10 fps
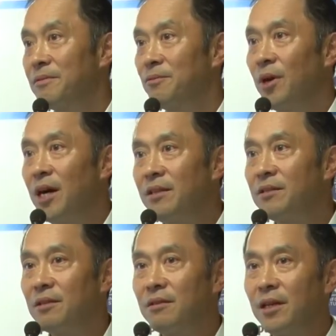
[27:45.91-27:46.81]
Why
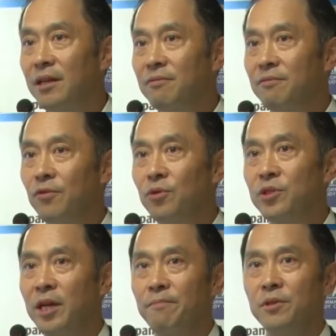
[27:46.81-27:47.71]
does it take for a
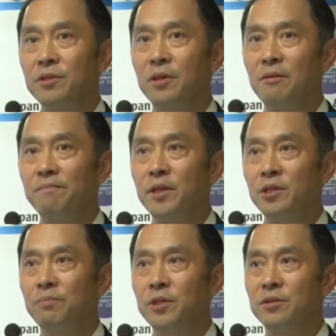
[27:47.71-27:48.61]
Japanese company
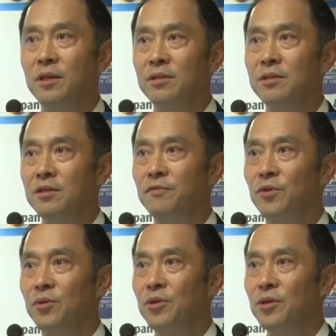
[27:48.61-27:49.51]
to be
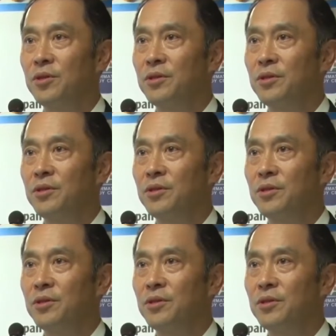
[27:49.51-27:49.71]
successful?